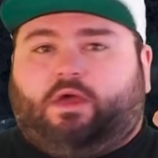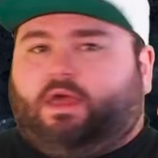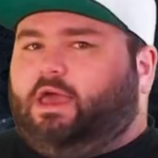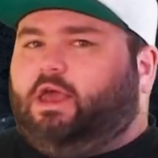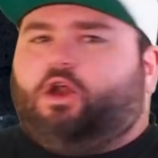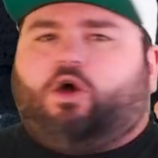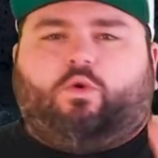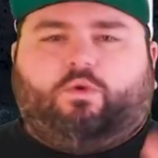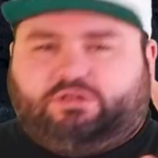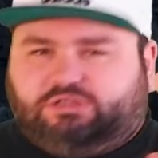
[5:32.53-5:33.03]

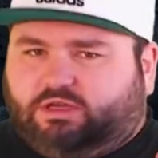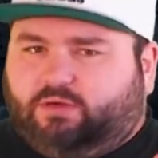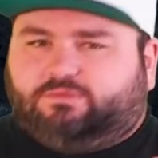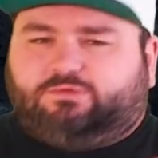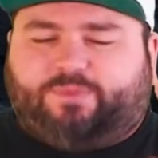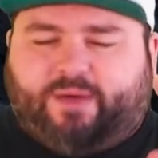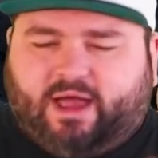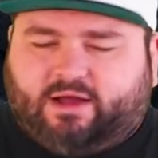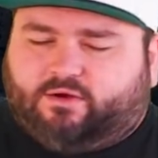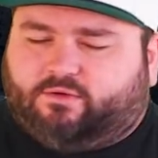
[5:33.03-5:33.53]
It always comes
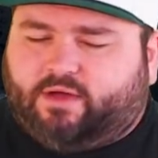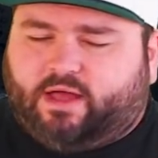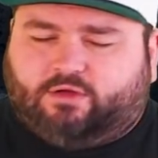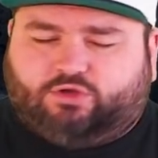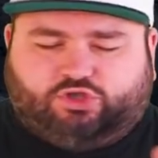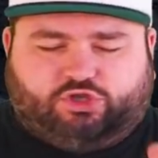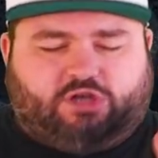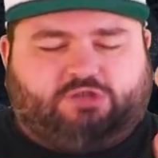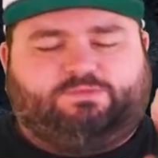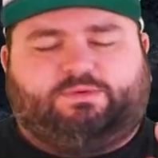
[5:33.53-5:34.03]
back around.
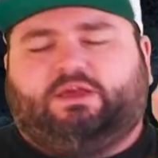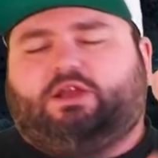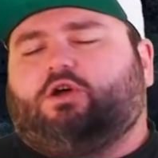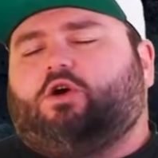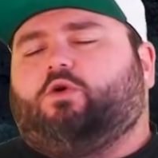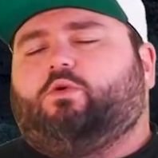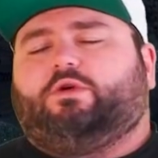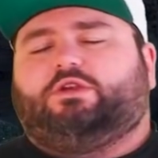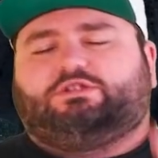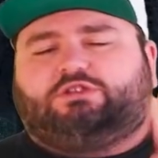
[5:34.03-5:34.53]
Trust me, it
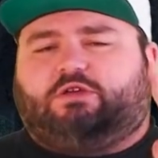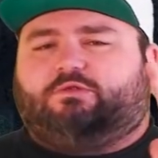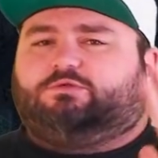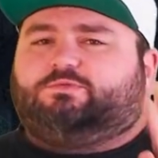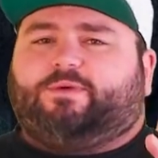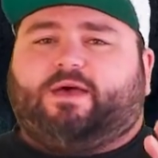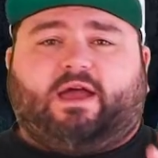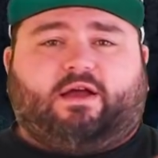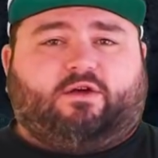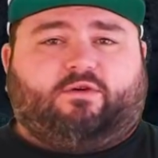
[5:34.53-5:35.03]
always comes
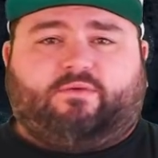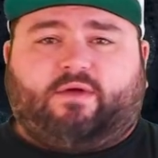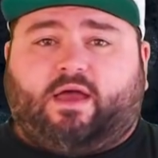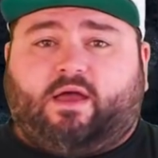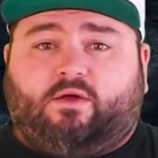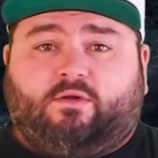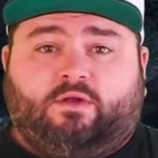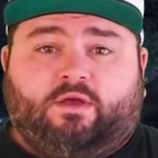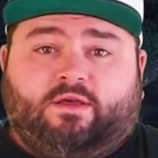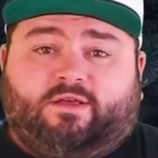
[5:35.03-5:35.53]
back
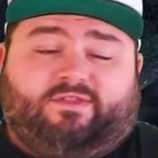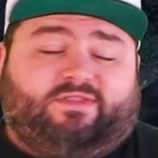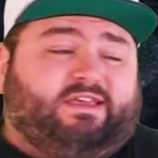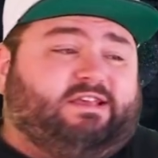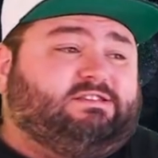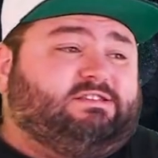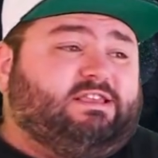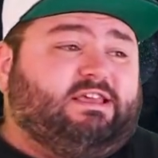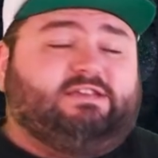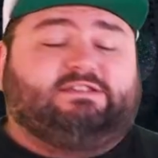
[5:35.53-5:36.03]
around.
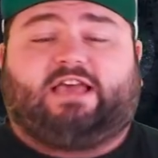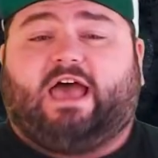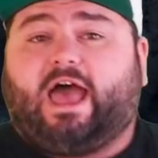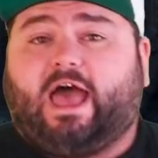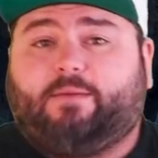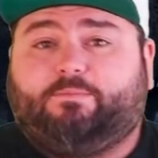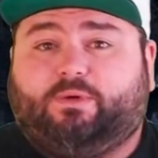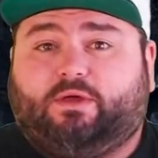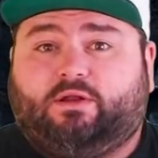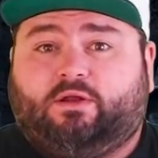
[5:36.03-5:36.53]
These things
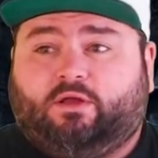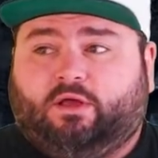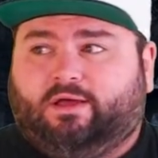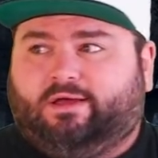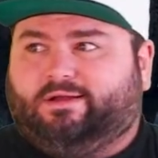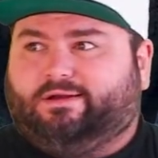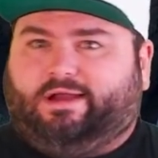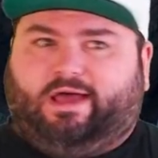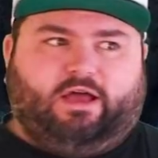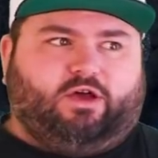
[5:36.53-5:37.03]
happen.
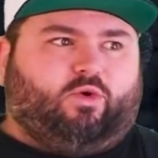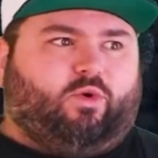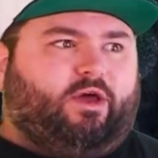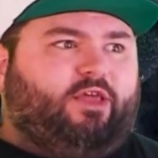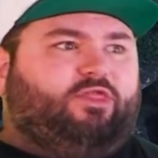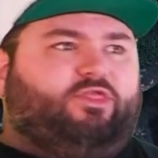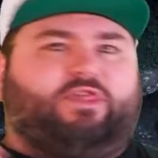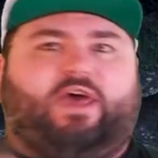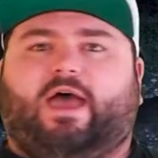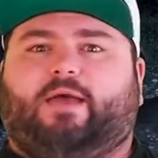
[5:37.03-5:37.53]
Not
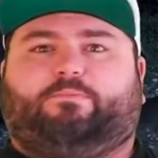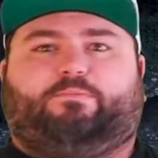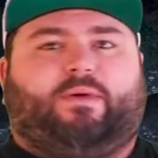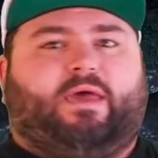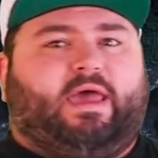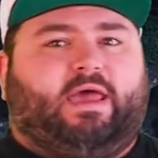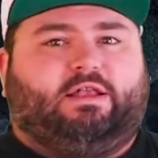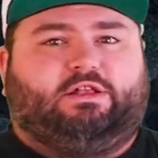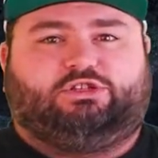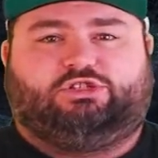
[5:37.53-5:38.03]
quite that
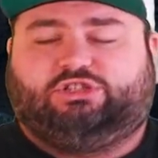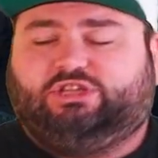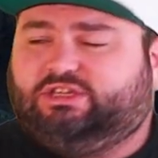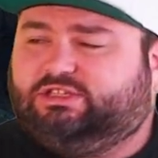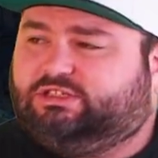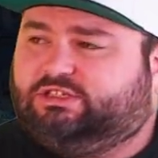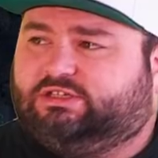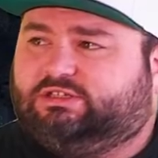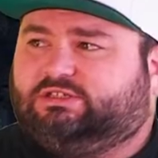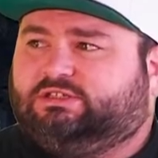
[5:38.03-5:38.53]
bad.
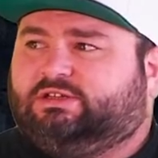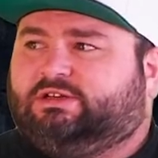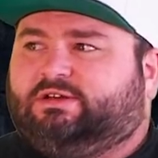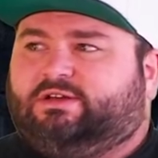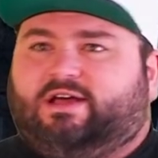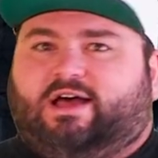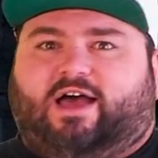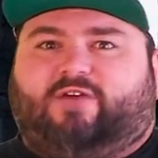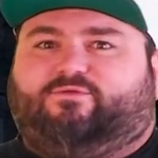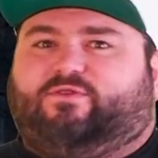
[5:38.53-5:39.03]
Jesus.
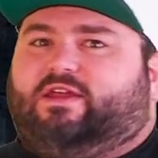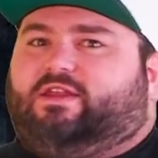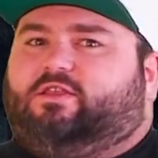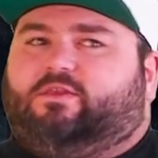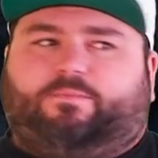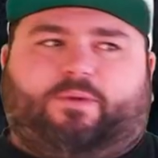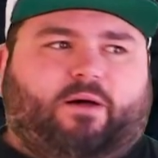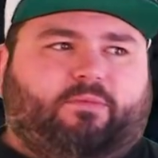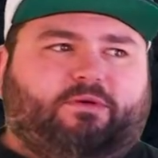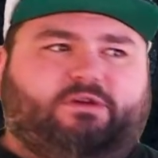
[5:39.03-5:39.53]
I faded
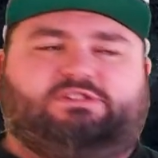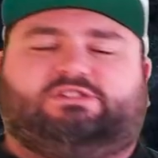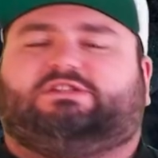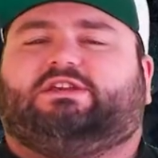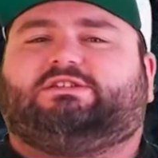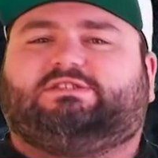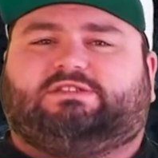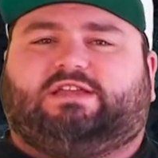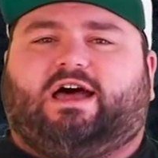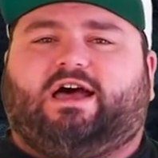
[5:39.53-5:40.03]
the public
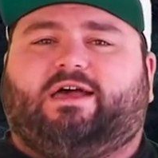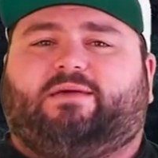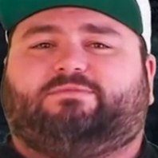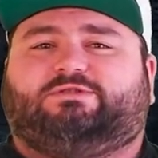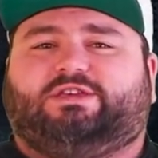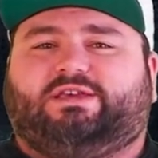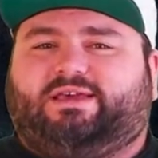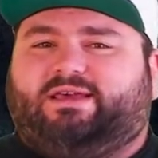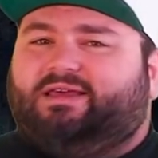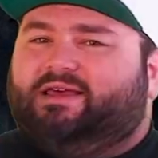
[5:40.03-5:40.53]
6
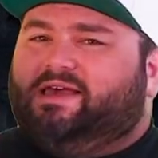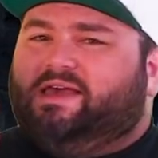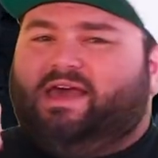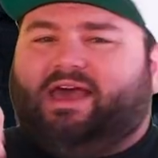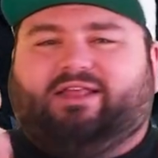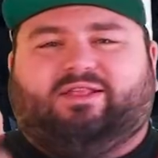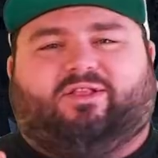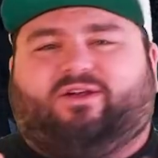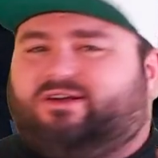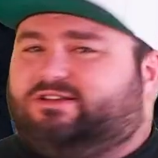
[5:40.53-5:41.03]
times
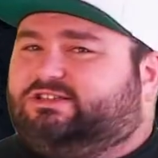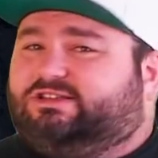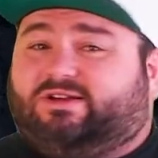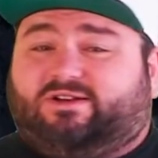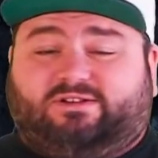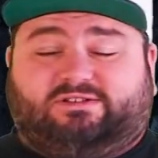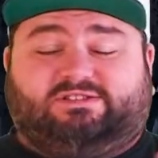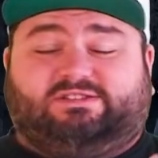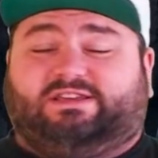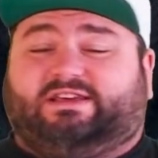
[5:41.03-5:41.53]
and lost
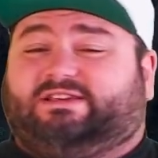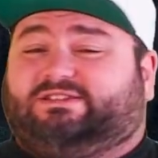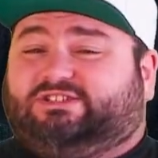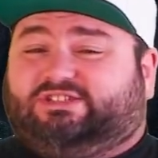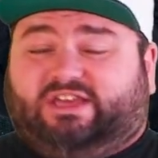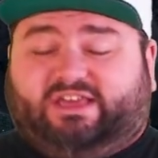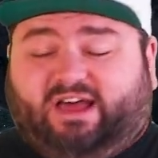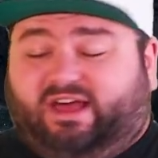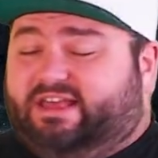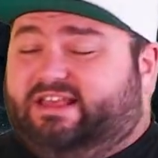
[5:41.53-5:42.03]
all
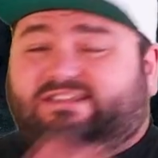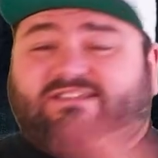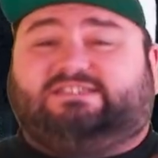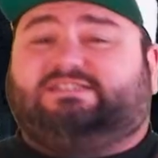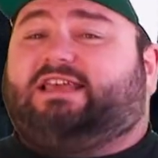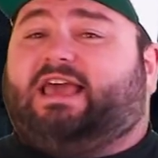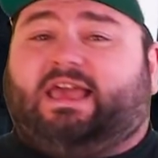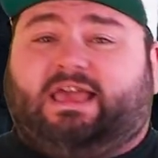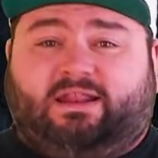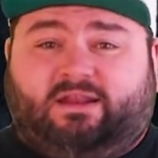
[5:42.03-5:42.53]
6.
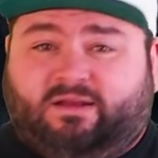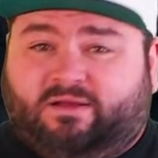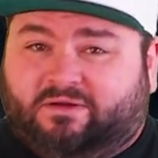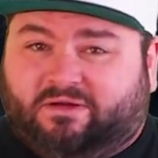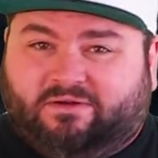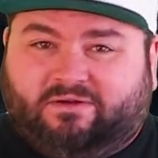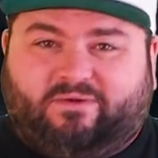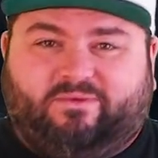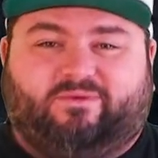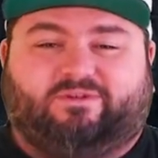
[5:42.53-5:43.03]
Insane
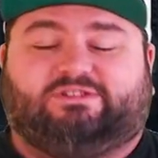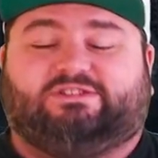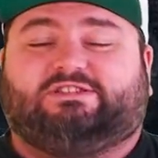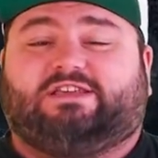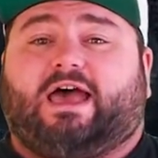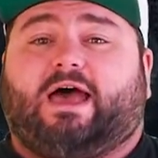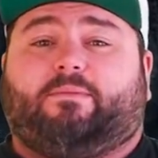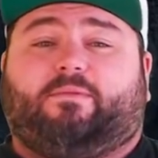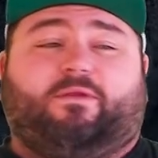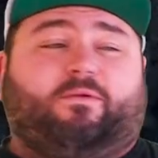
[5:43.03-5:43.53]
what just
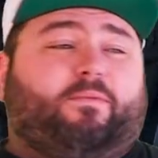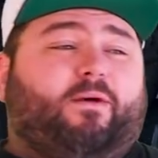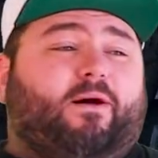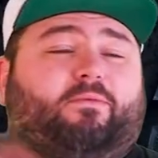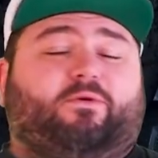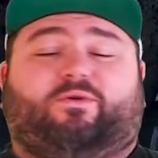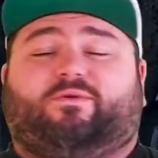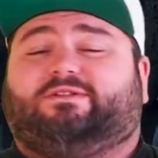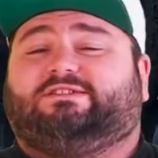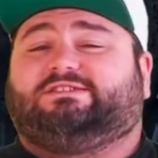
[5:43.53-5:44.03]
happened. The
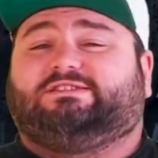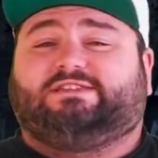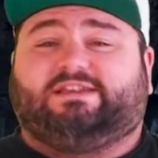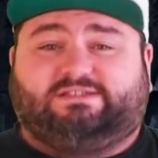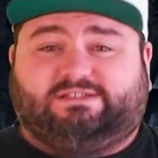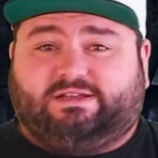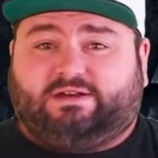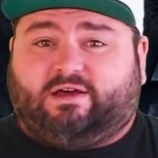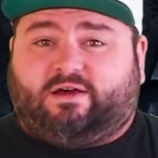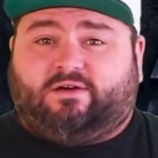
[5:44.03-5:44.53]
public went
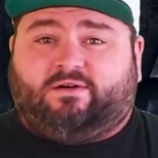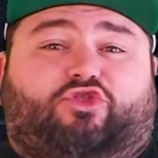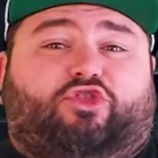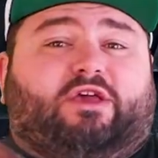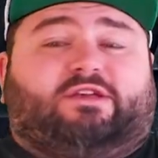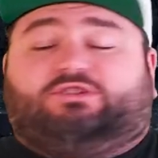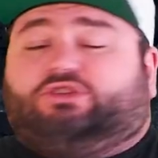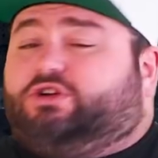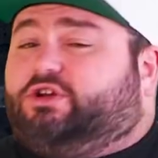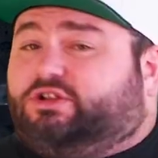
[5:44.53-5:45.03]
6-0.
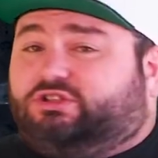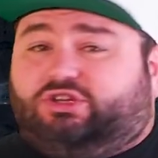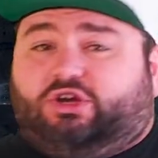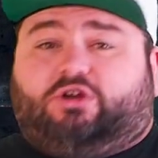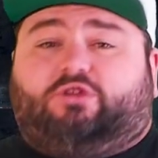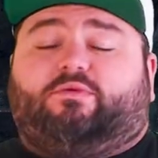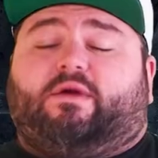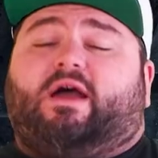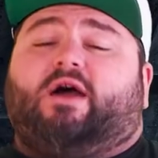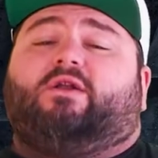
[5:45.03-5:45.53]
Things are going to turn
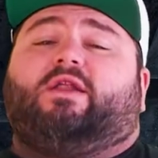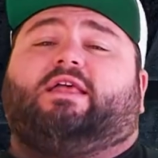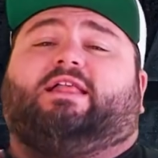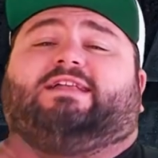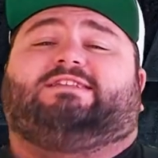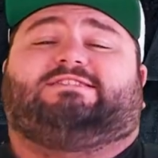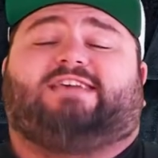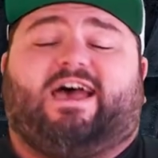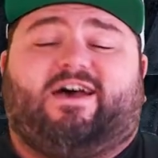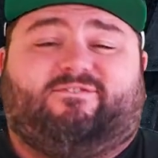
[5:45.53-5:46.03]
around.
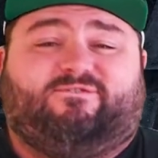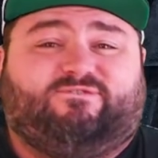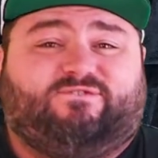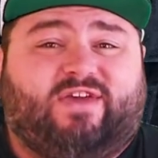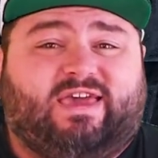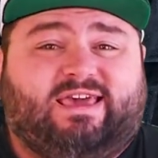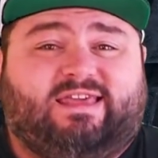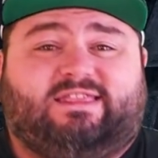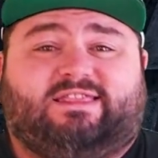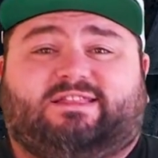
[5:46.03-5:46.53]
Let's have
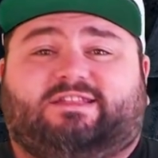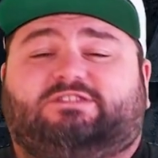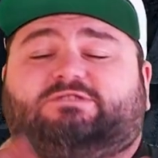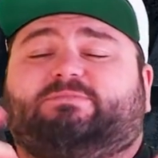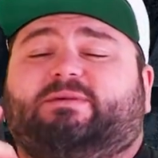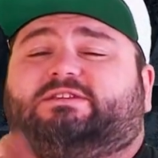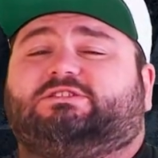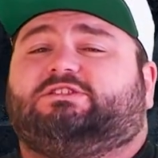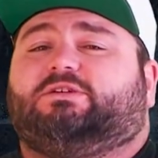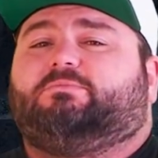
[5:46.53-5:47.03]
faith. Let's
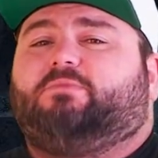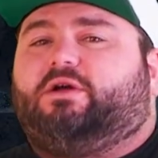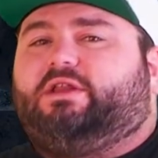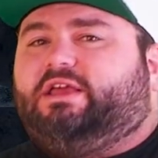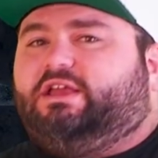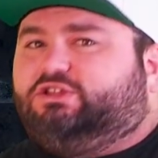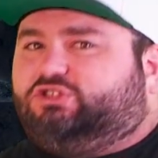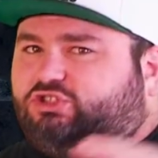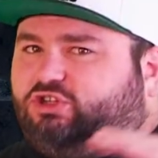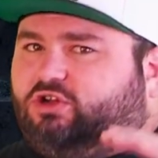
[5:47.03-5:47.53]
make some
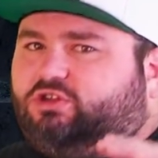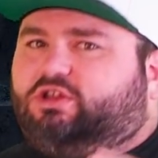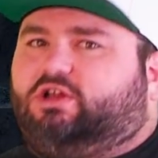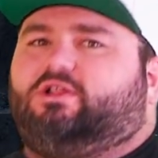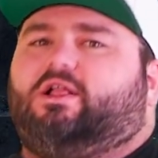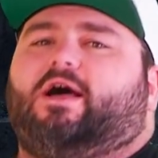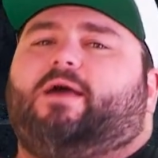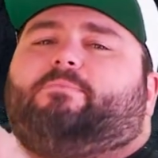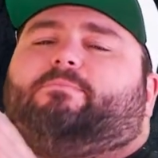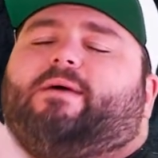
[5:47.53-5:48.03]
money and start the
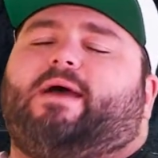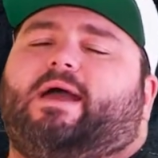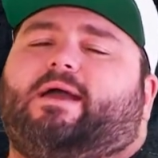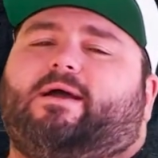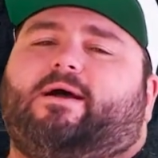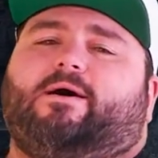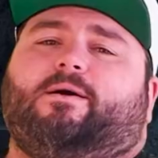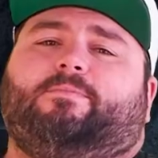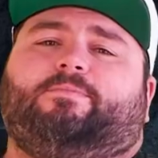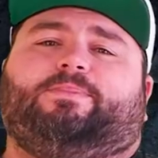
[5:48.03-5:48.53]
climb back
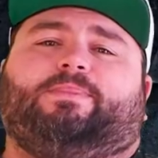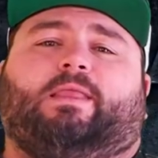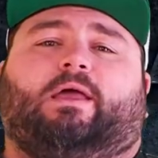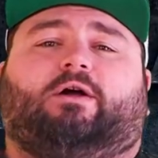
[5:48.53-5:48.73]
up.